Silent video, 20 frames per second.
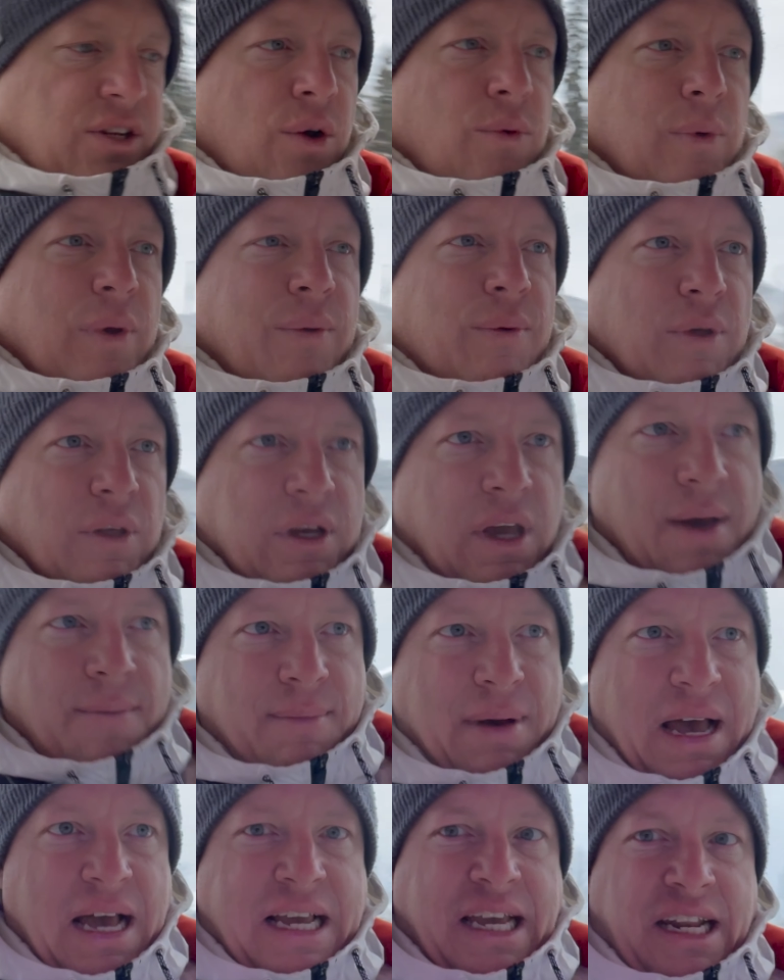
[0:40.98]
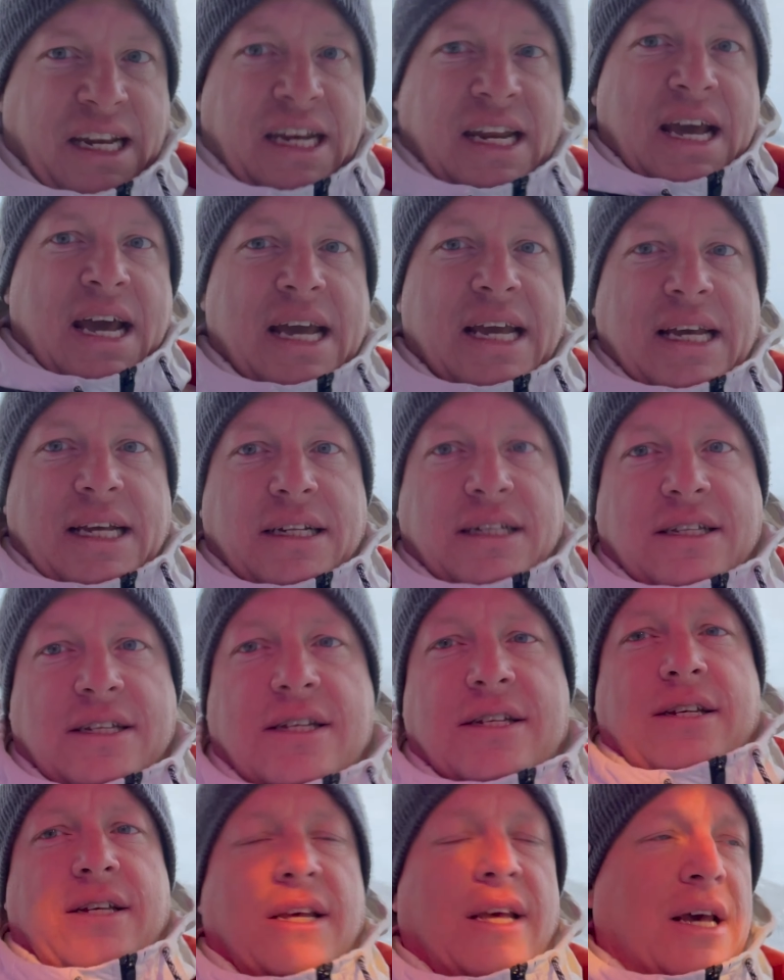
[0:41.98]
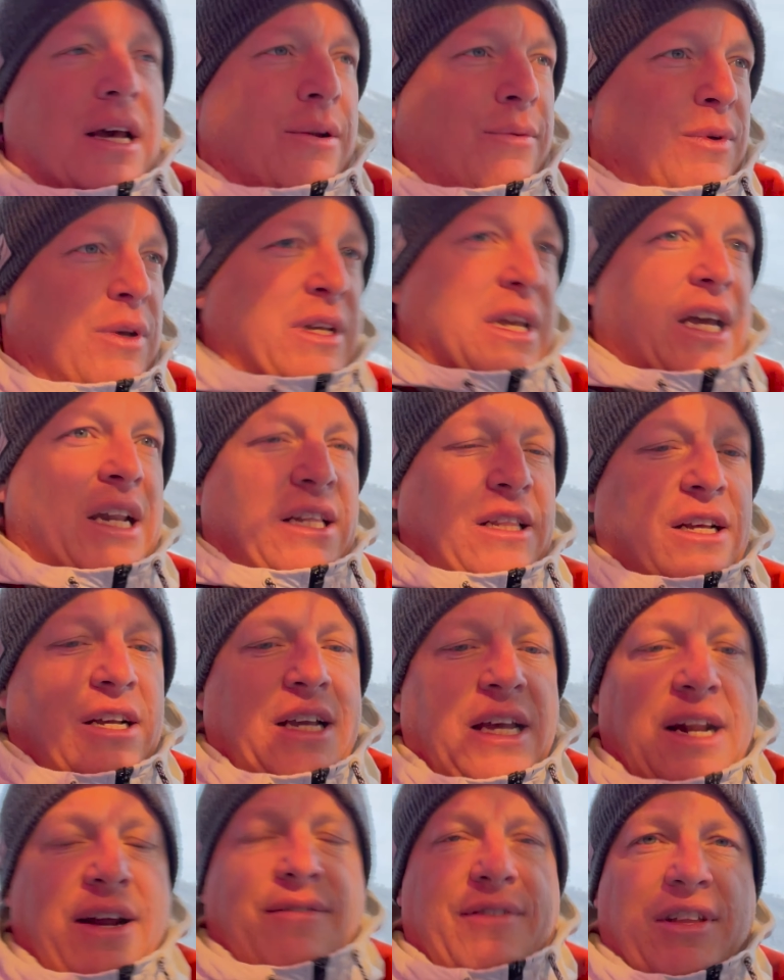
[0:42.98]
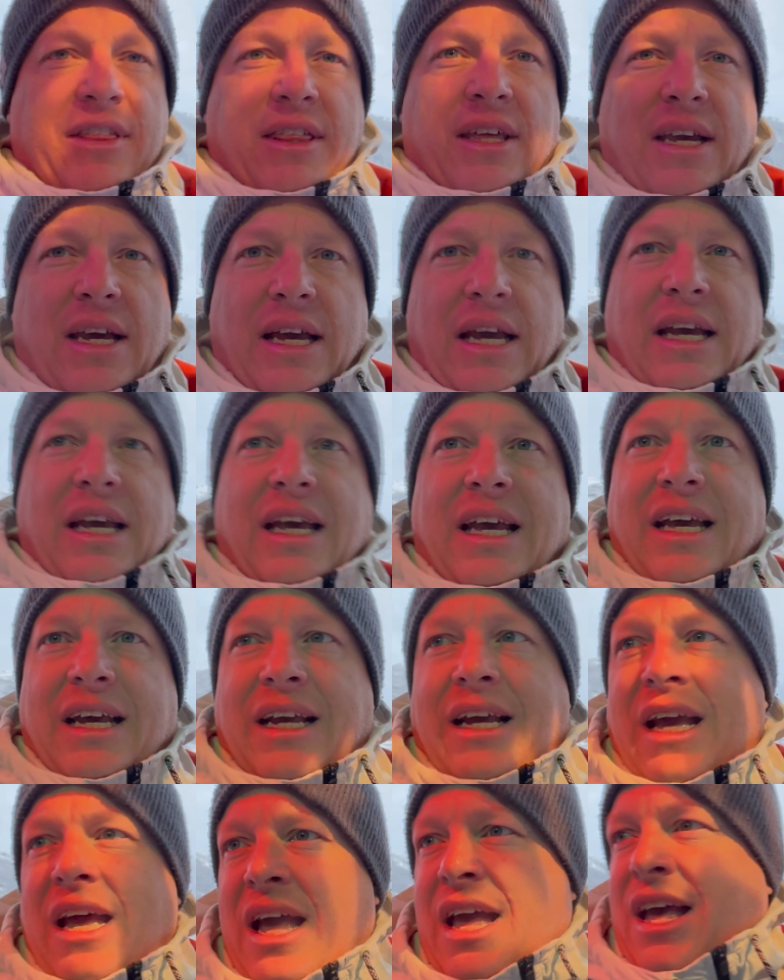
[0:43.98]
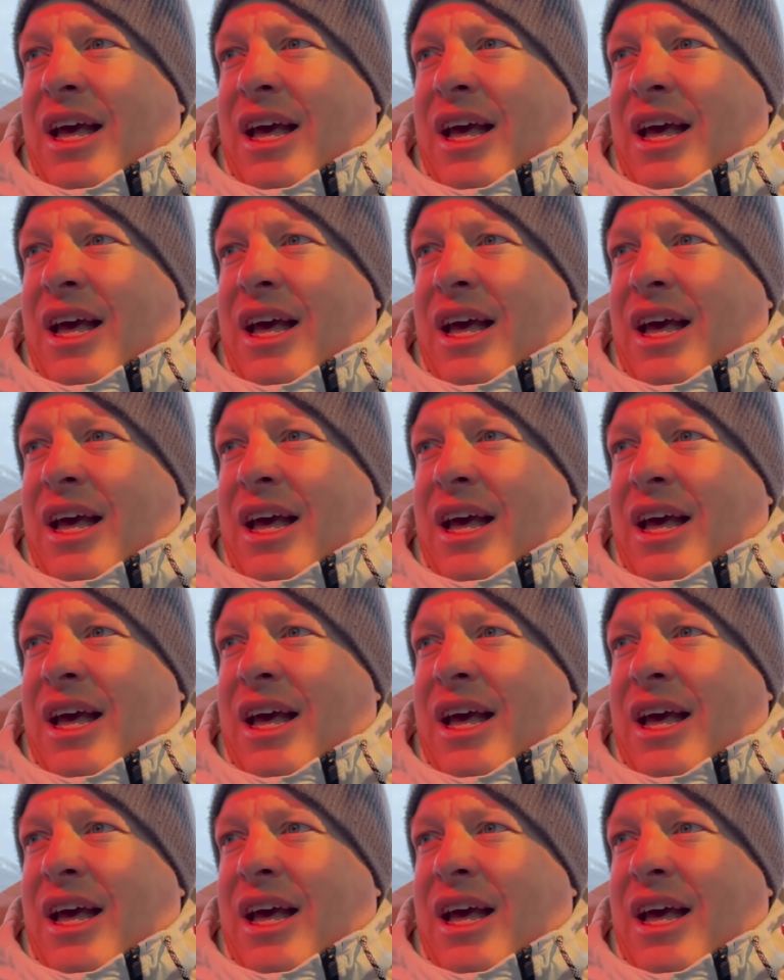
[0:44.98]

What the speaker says: we will come back at night and we'll get a look at everything.